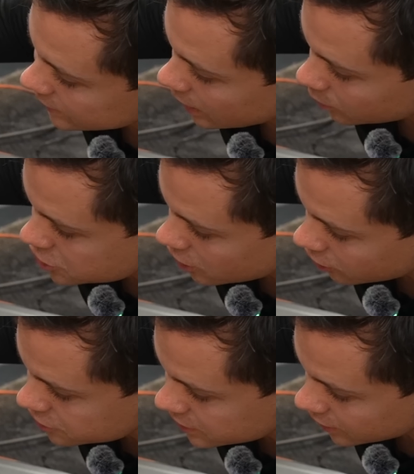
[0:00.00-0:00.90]
And now we're
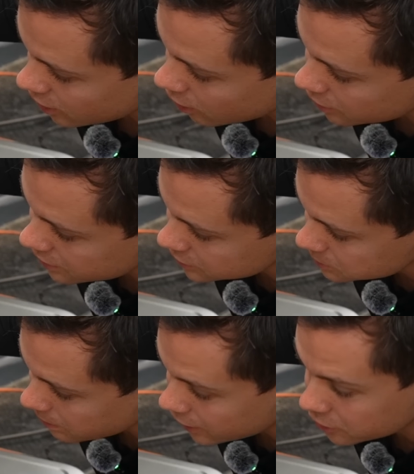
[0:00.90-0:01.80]
charging the car.
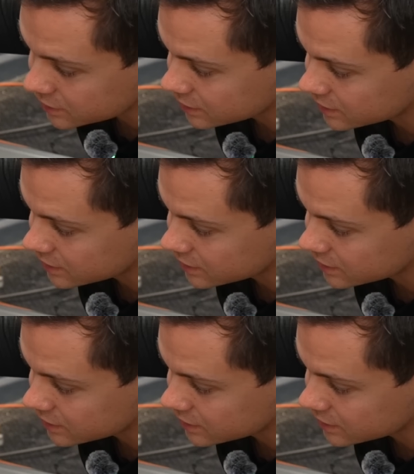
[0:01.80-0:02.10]
This battery's at